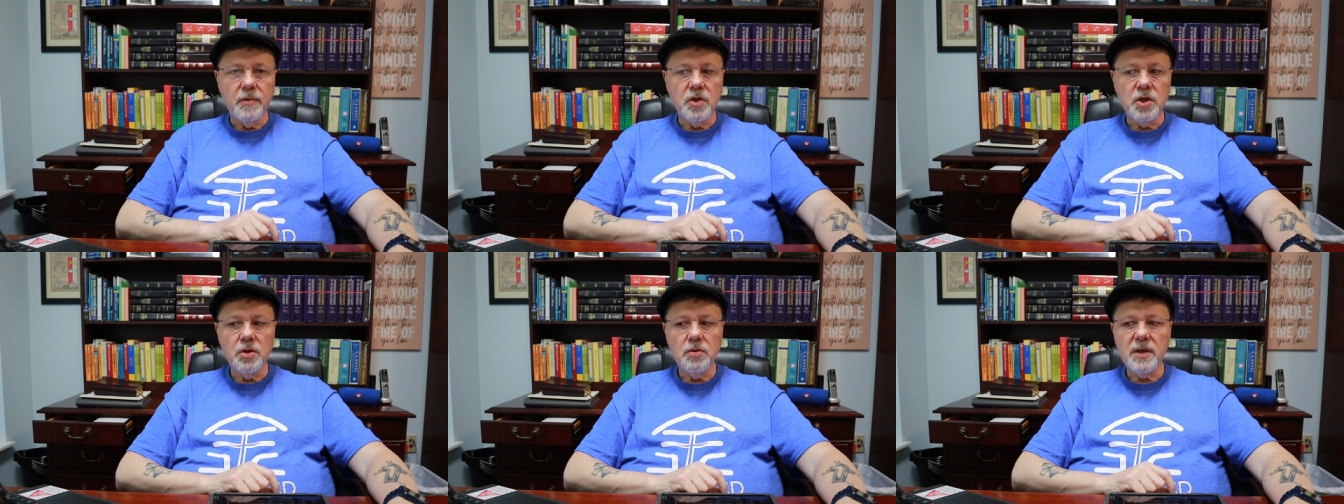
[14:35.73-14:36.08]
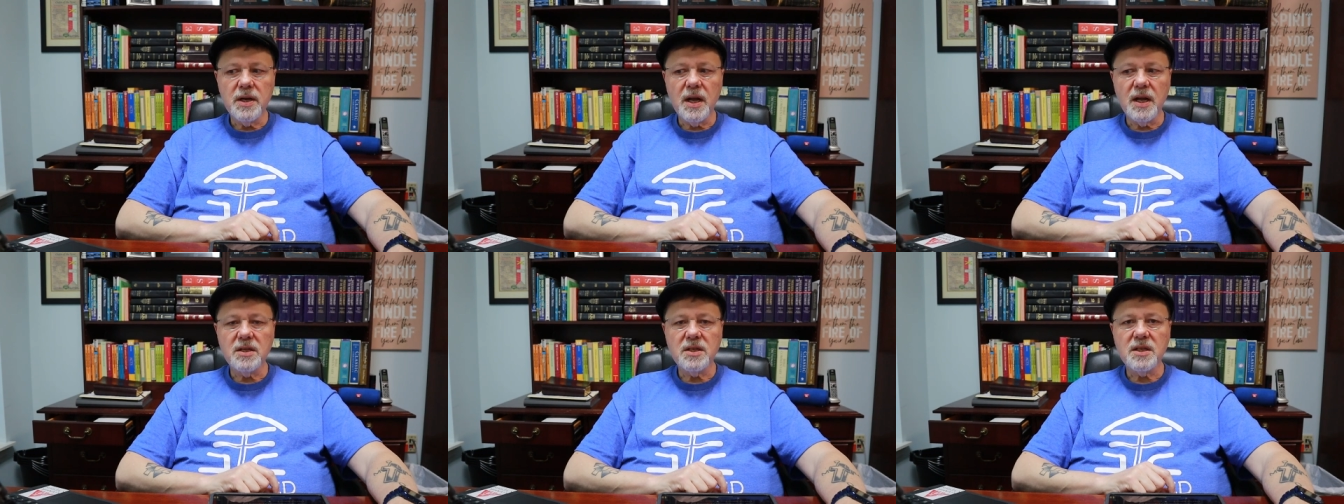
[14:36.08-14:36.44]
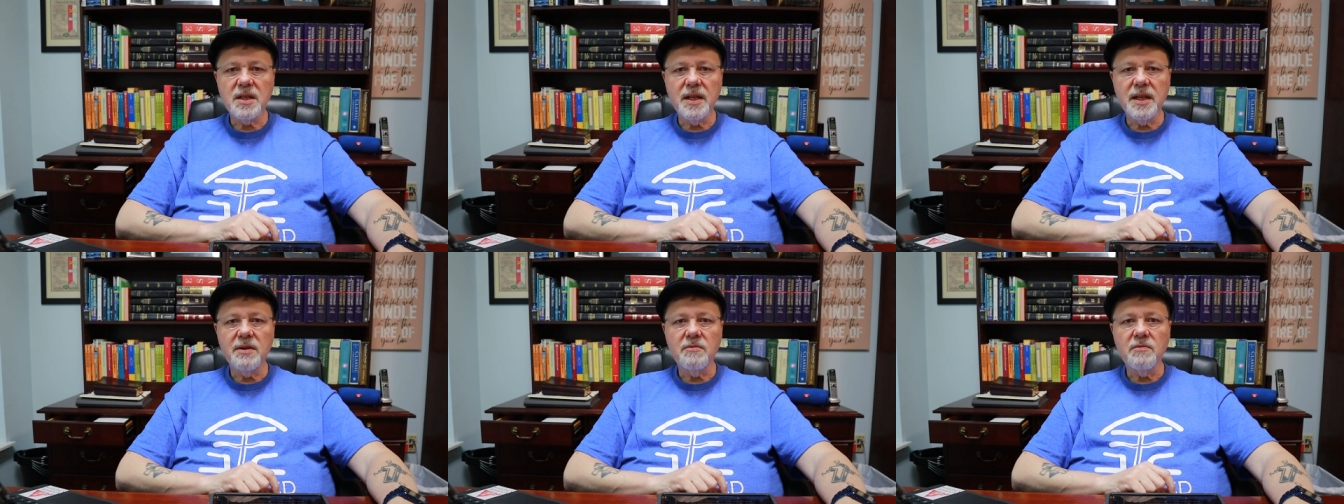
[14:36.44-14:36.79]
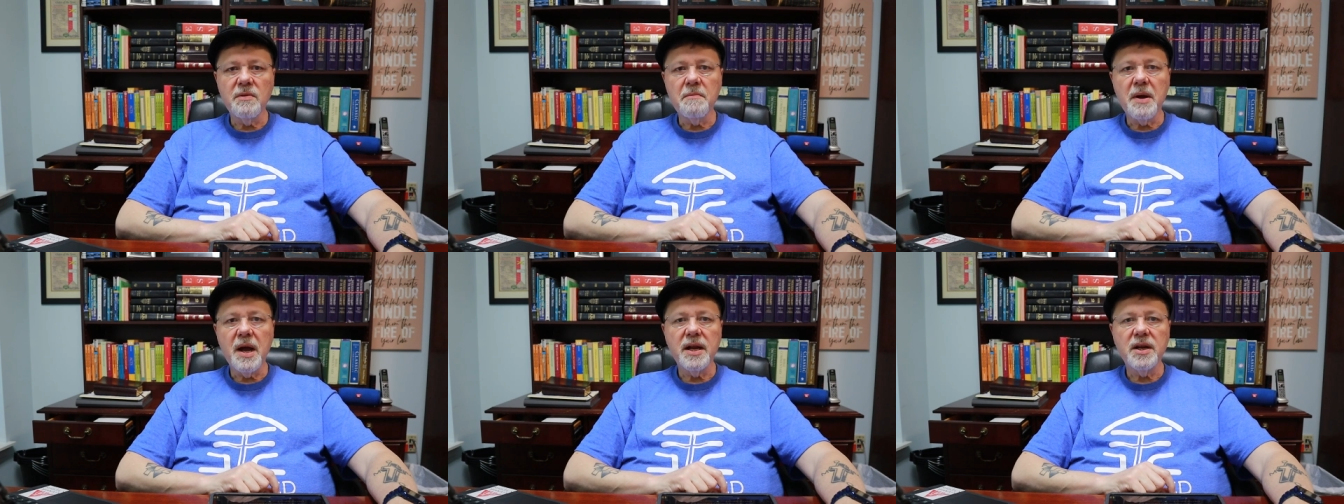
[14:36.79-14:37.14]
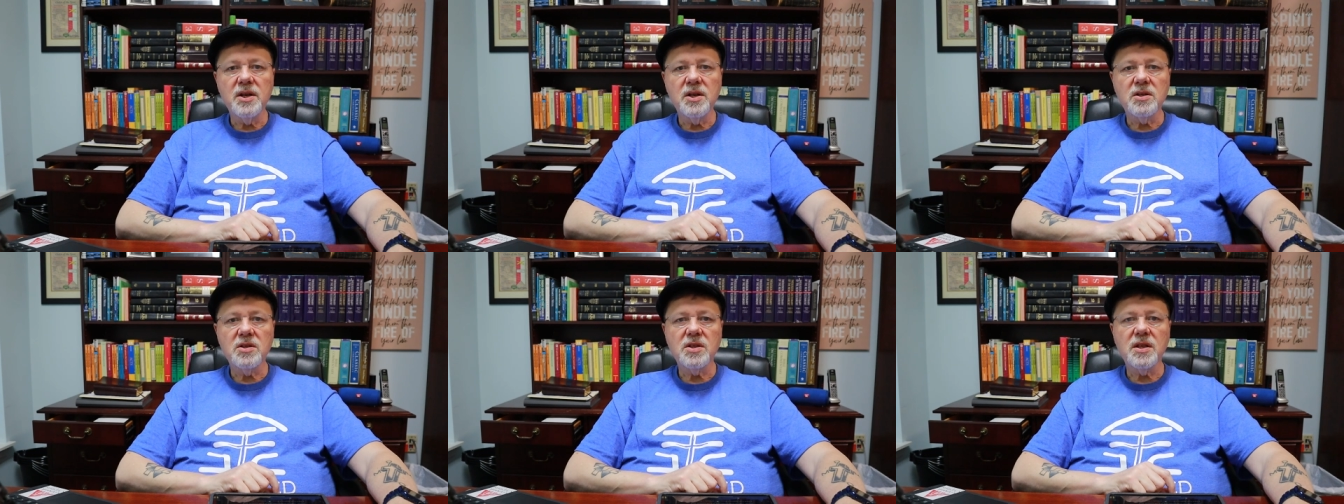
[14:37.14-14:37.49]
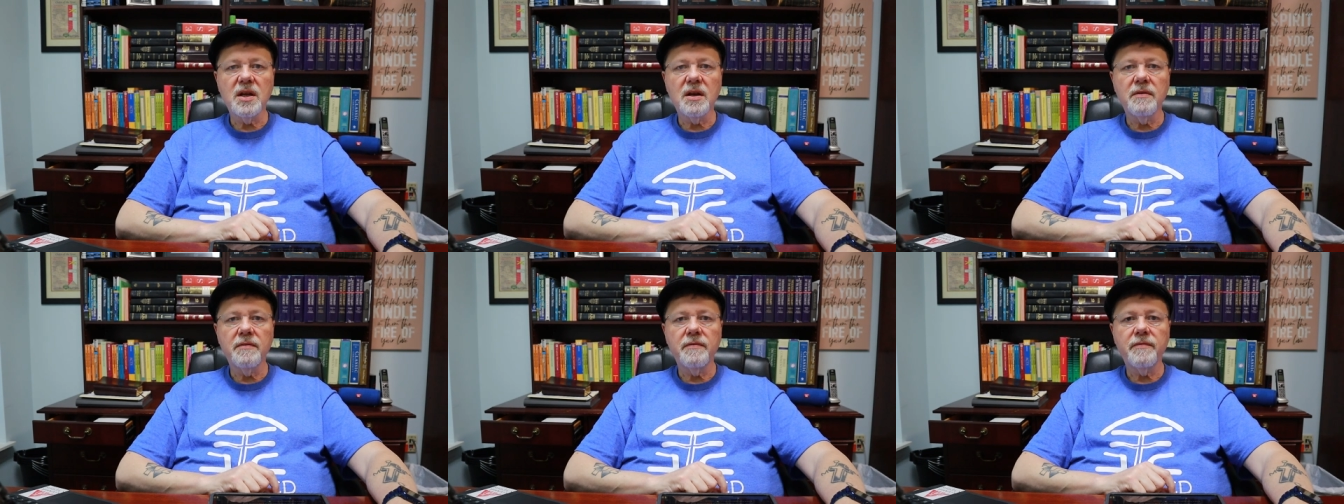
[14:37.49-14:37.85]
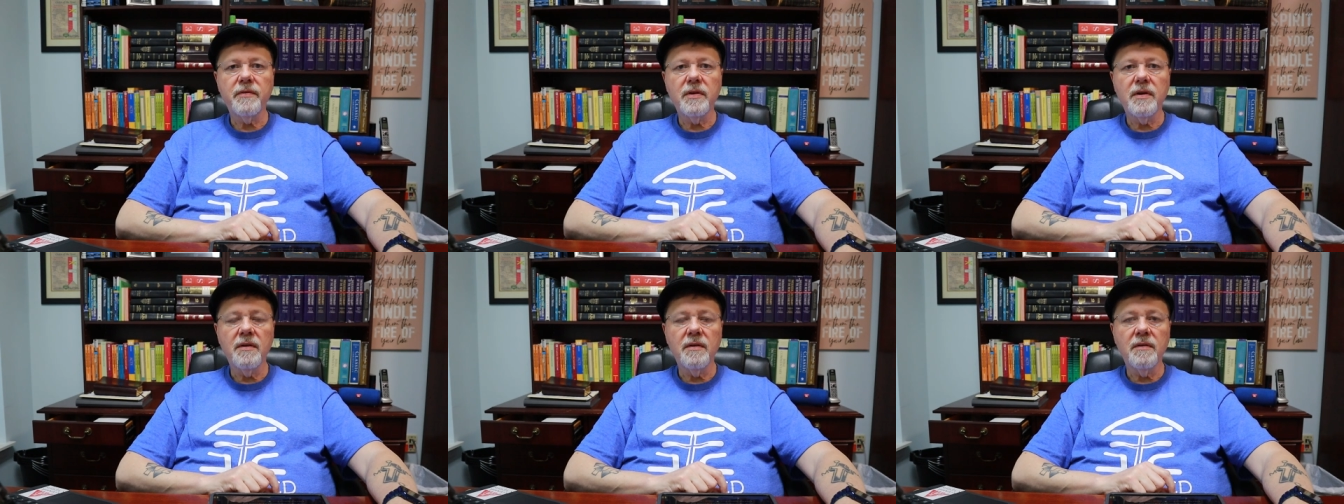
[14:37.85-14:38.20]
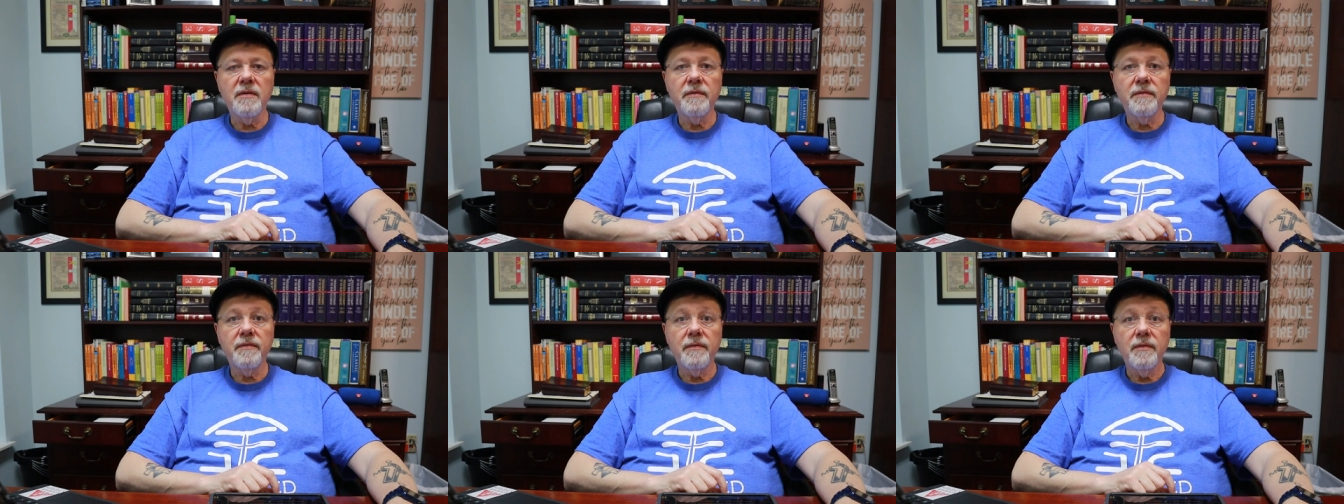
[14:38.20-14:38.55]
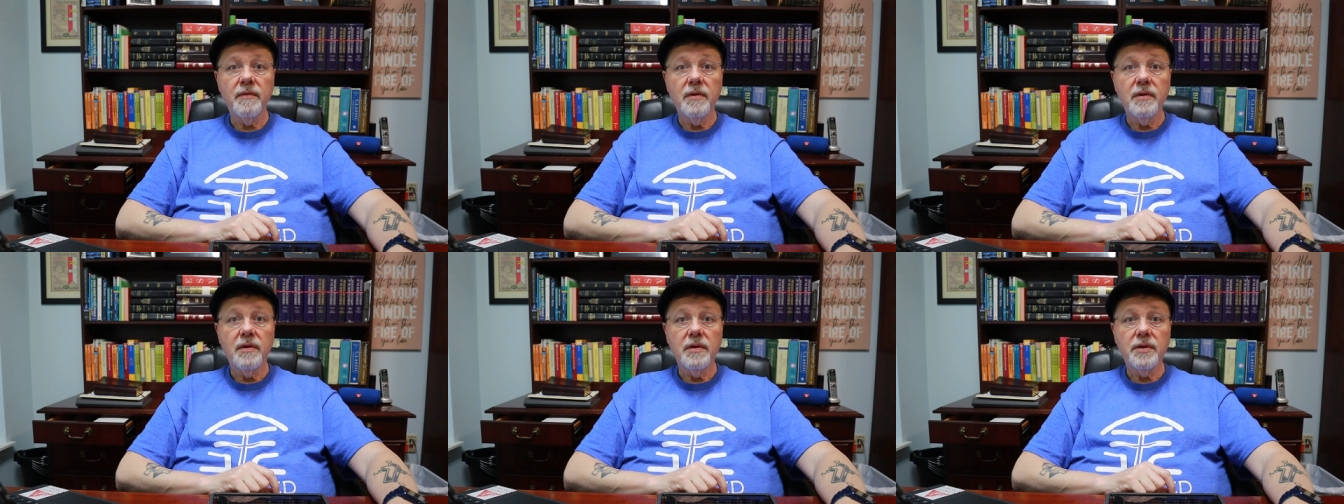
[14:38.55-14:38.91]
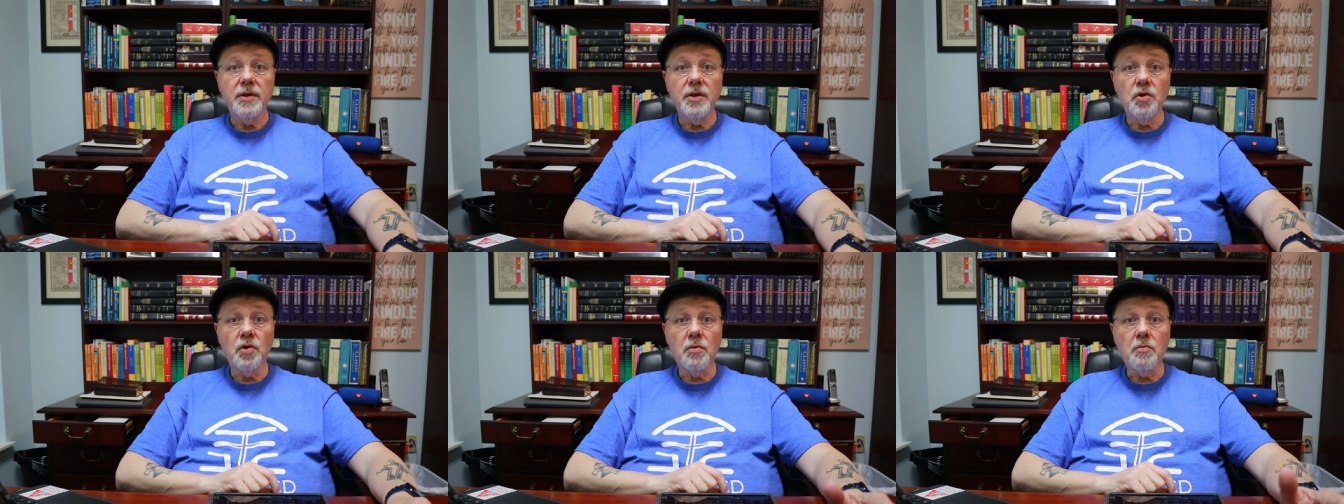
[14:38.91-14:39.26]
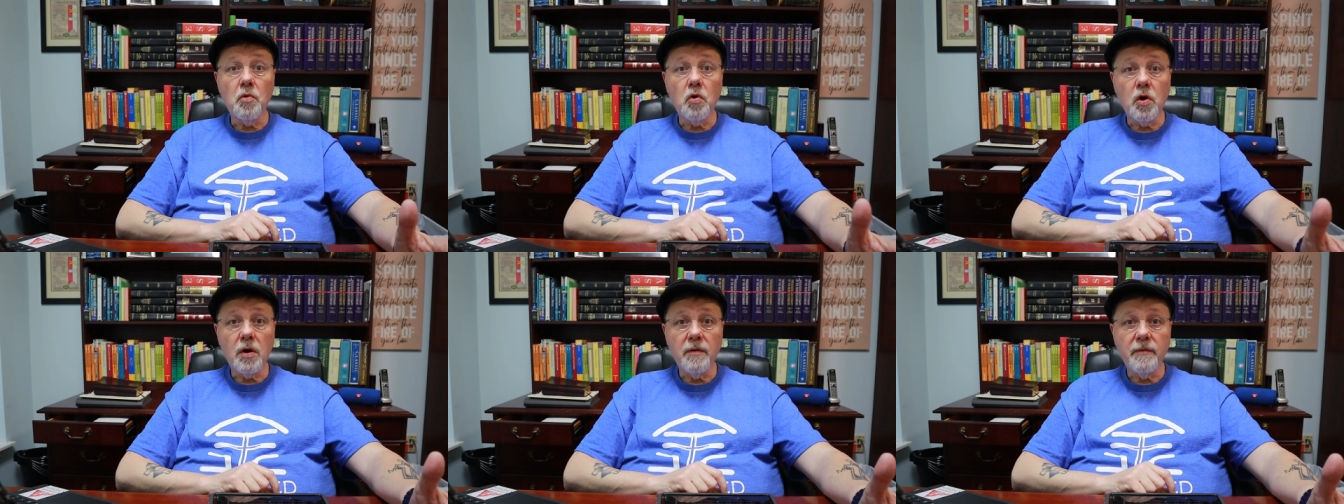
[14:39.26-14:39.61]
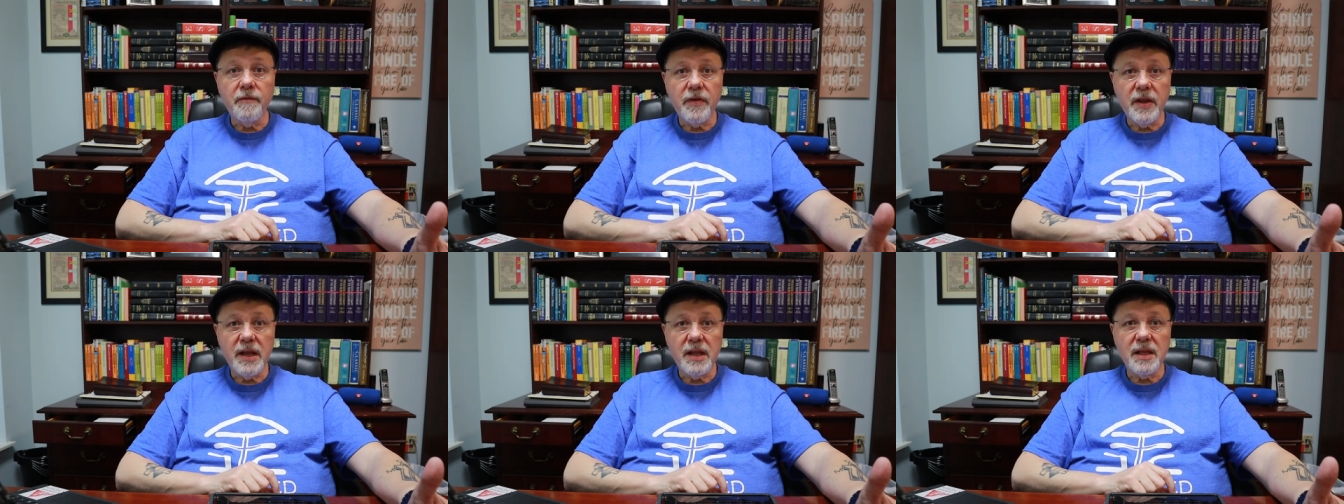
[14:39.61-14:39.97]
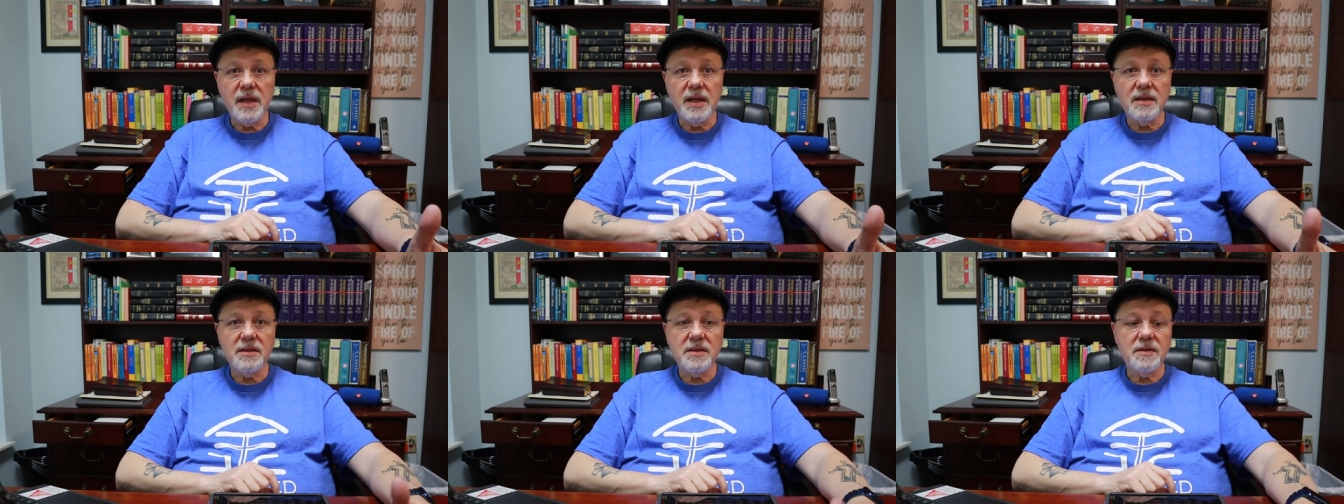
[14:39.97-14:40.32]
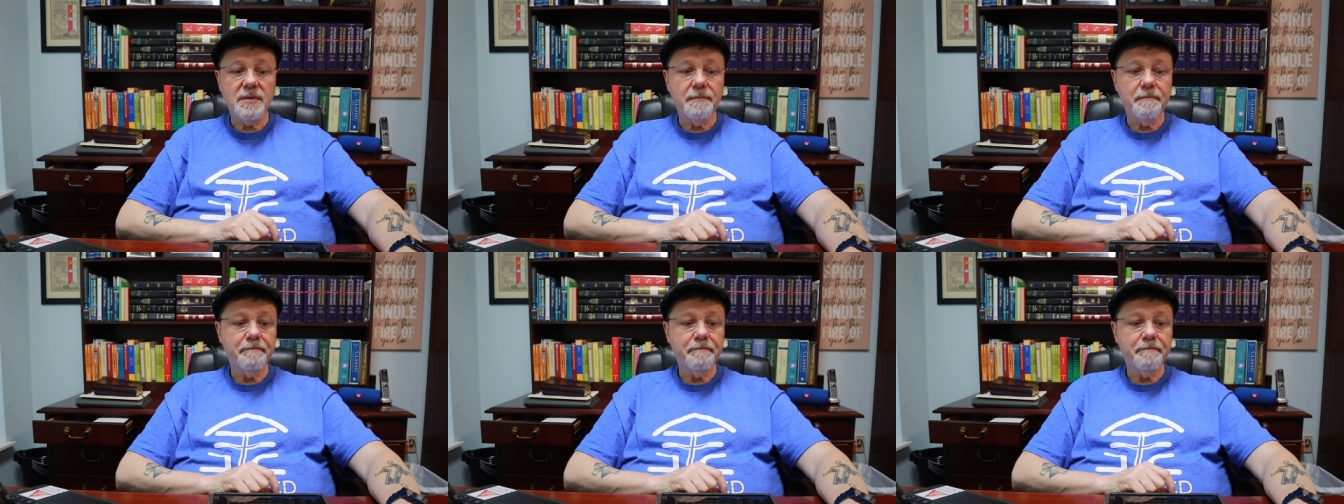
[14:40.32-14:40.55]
Do you constantly remind yourself of your moral failings?